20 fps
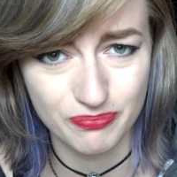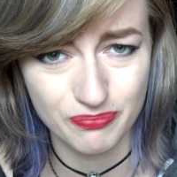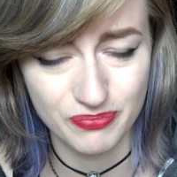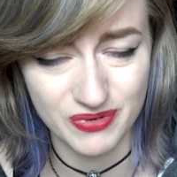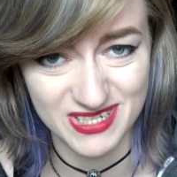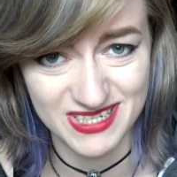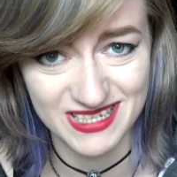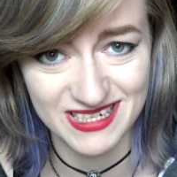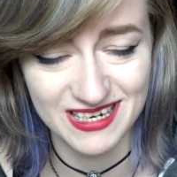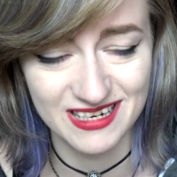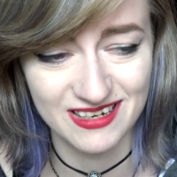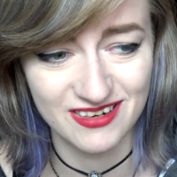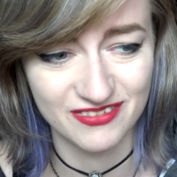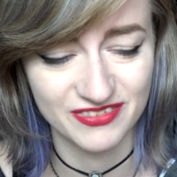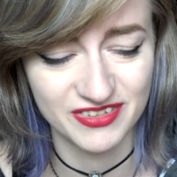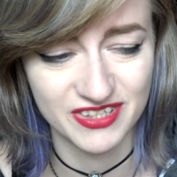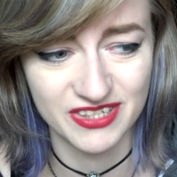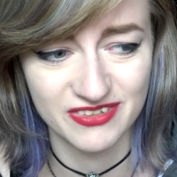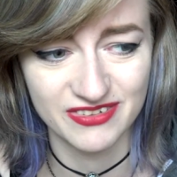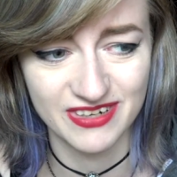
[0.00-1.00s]
president
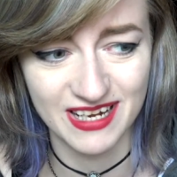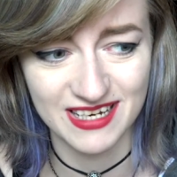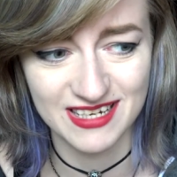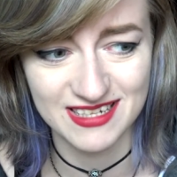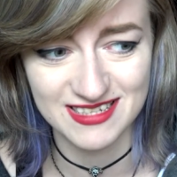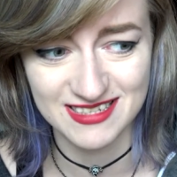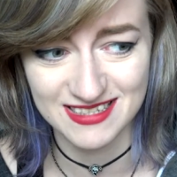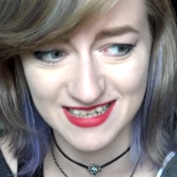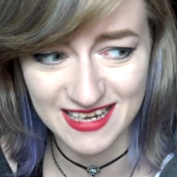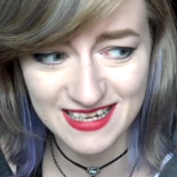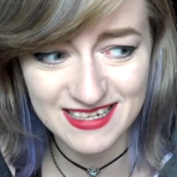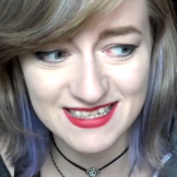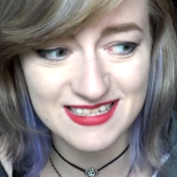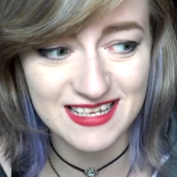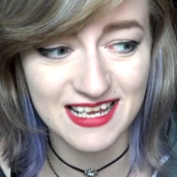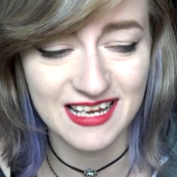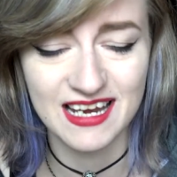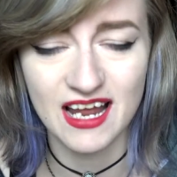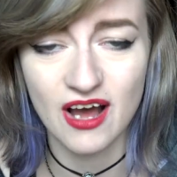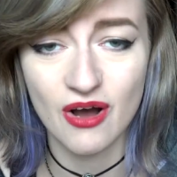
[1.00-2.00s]
of the United States
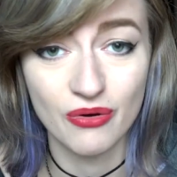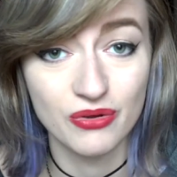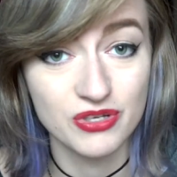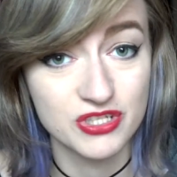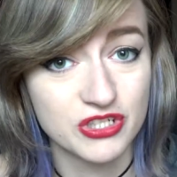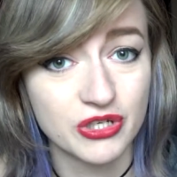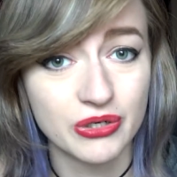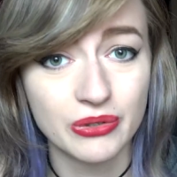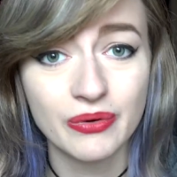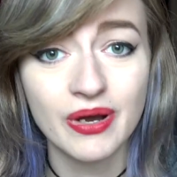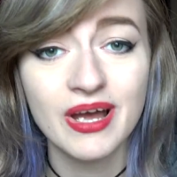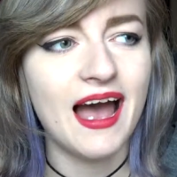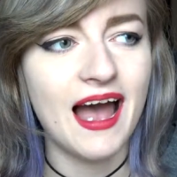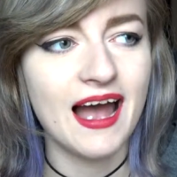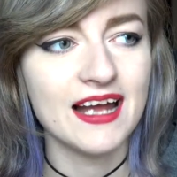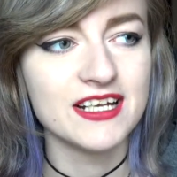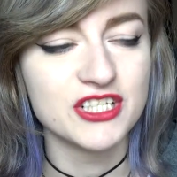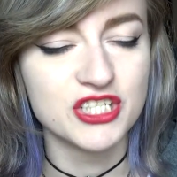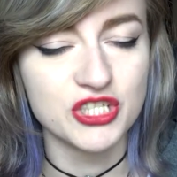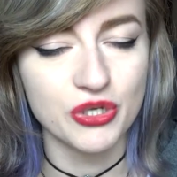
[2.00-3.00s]
and also
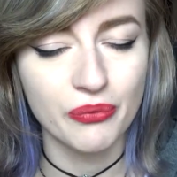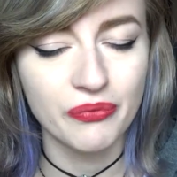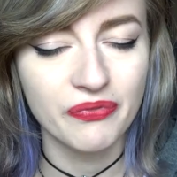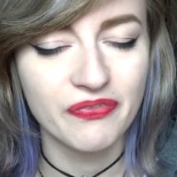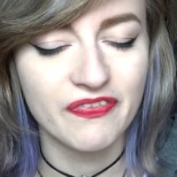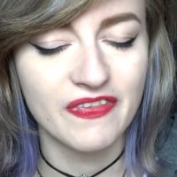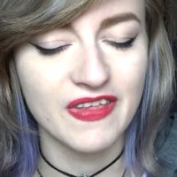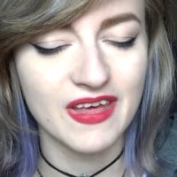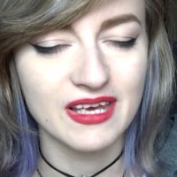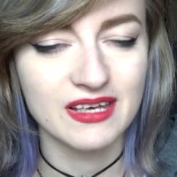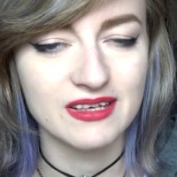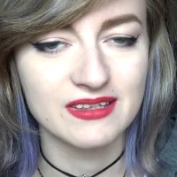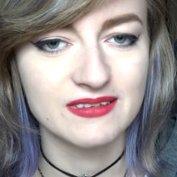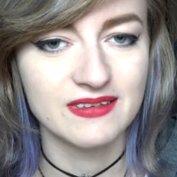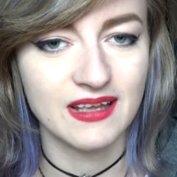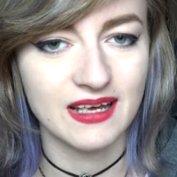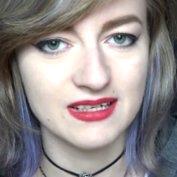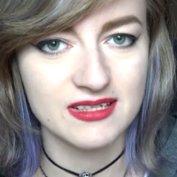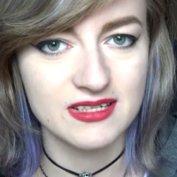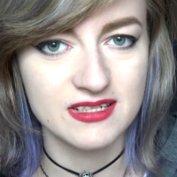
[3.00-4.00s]
I don't think
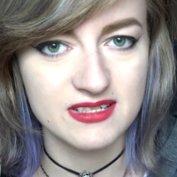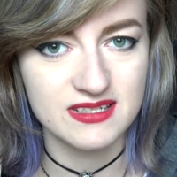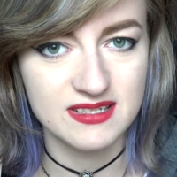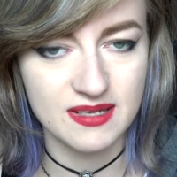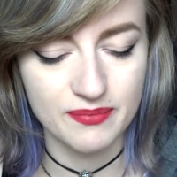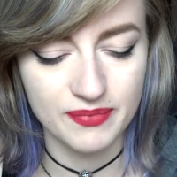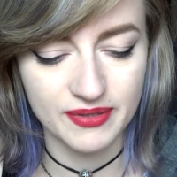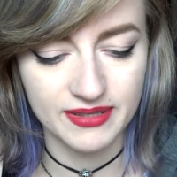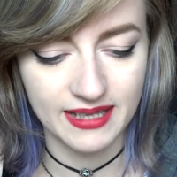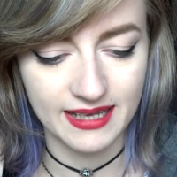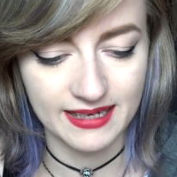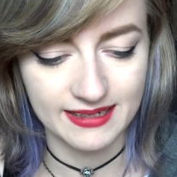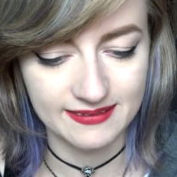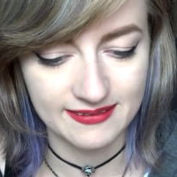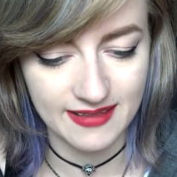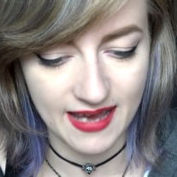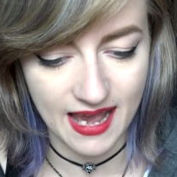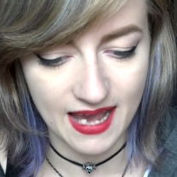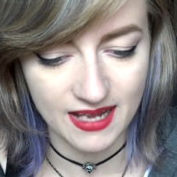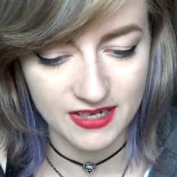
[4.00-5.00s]
that someone like
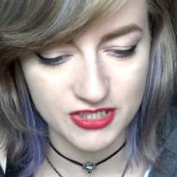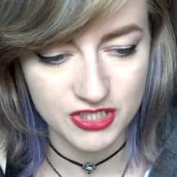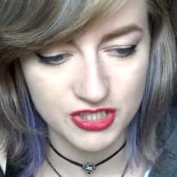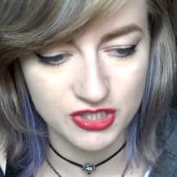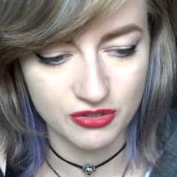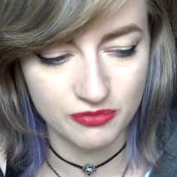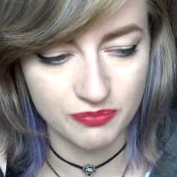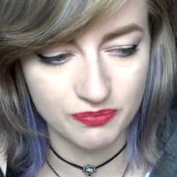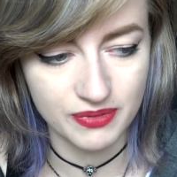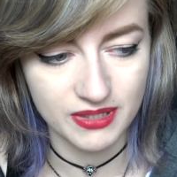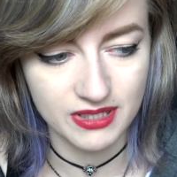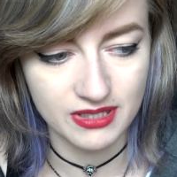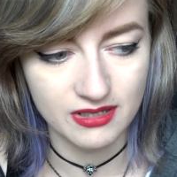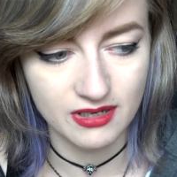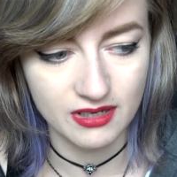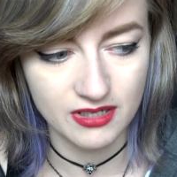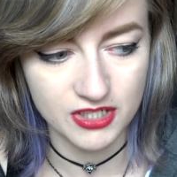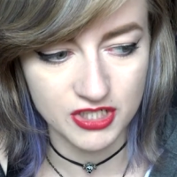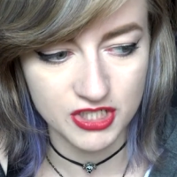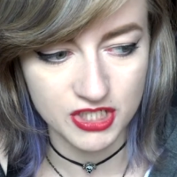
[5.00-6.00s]
that should be
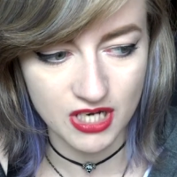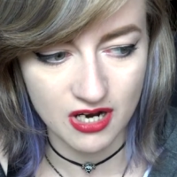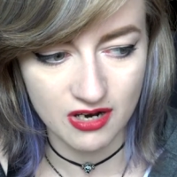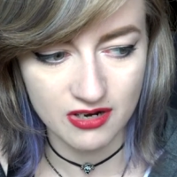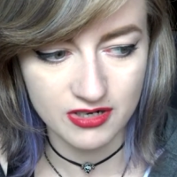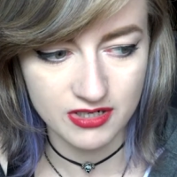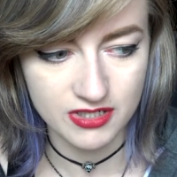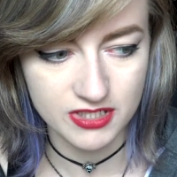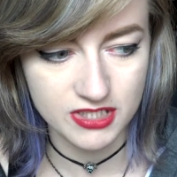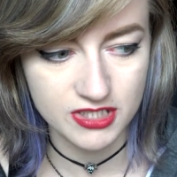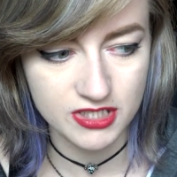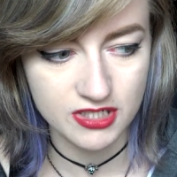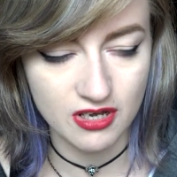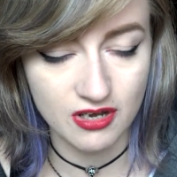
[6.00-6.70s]
in charge